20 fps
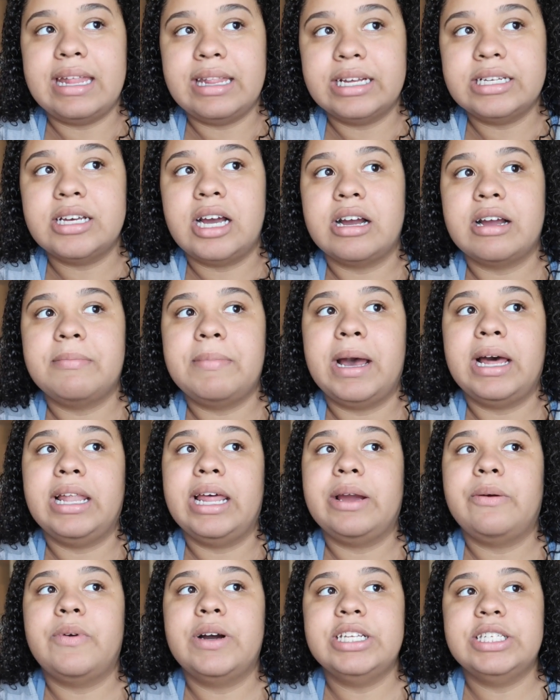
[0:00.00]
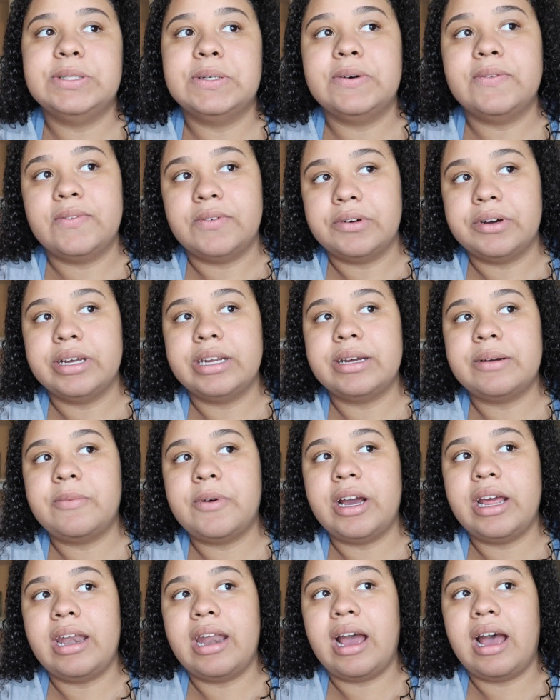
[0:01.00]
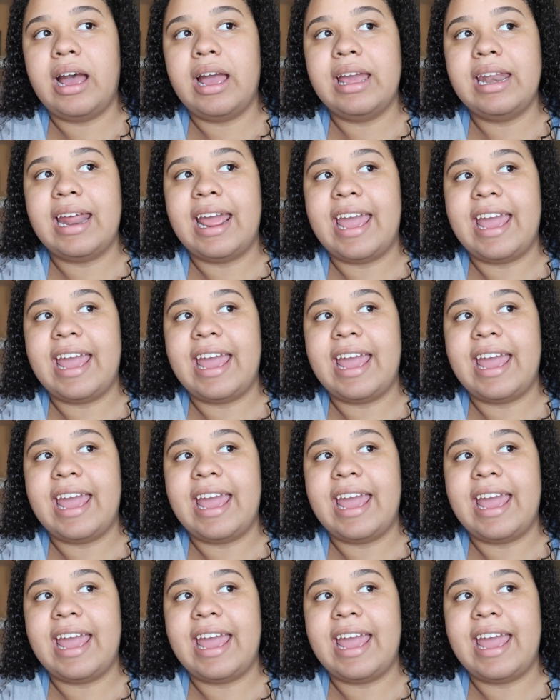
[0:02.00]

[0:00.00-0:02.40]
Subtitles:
and they talk about like what to avoid and whatnot.